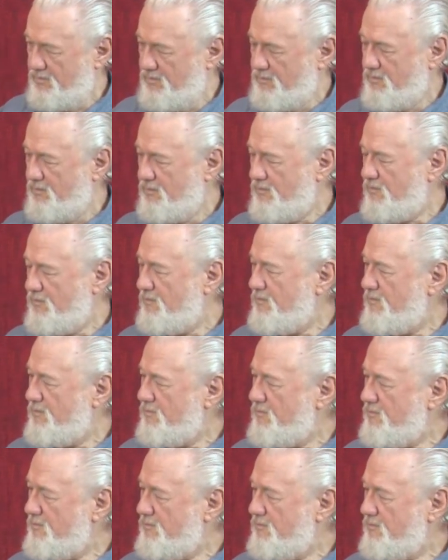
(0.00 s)

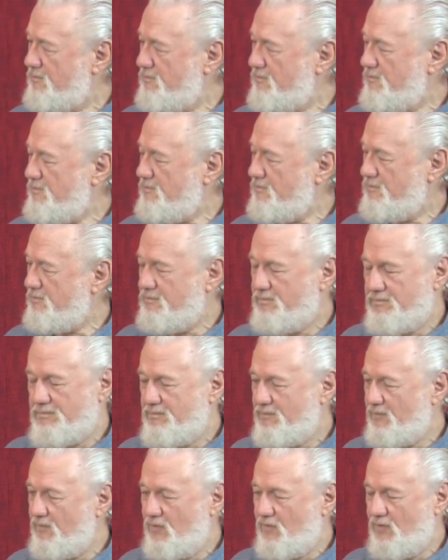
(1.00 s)

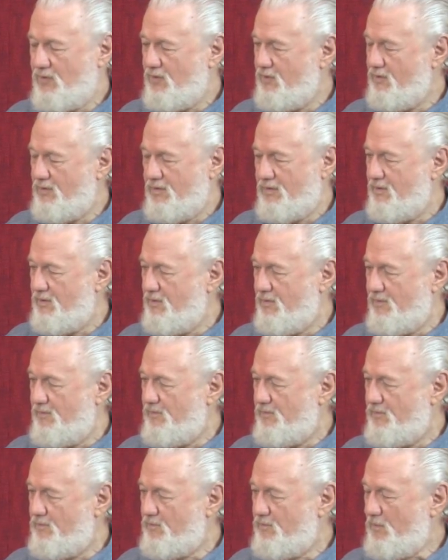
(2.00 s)

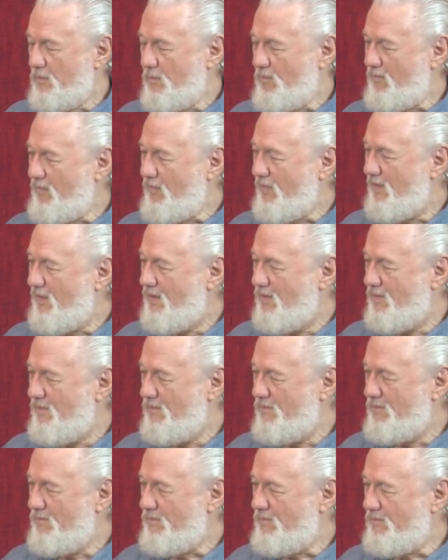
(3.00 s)

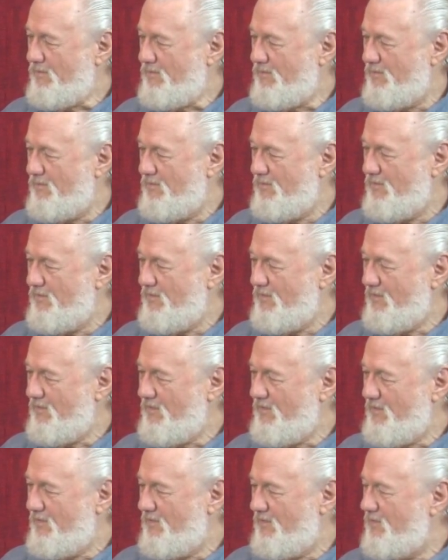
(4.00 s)

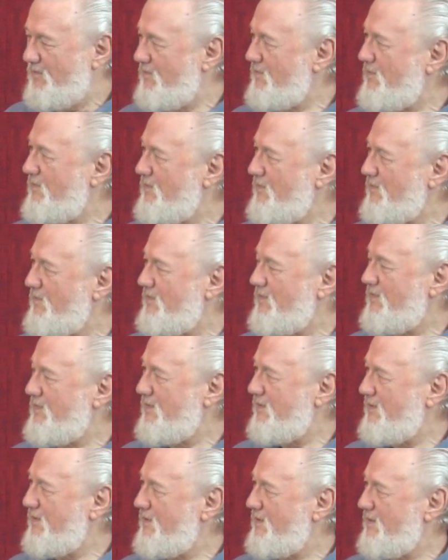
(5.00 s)

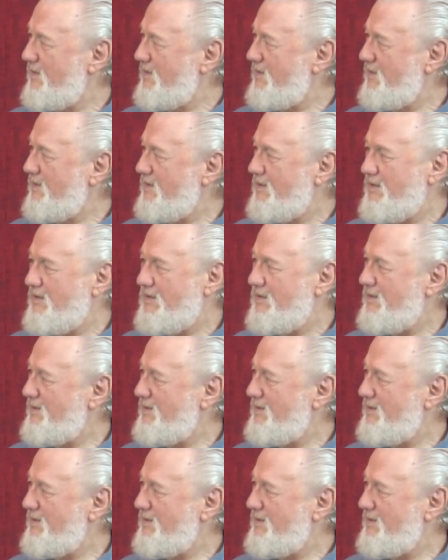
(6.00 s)
No words are spoken by the person on screen.